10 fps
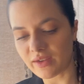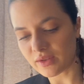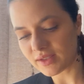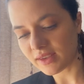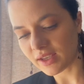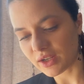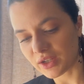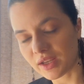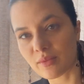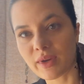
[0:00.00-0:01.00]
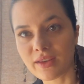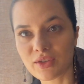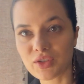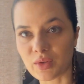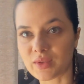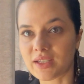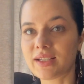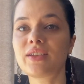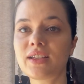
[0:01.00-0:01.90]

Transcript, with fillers: I found a theater nearby that shows it,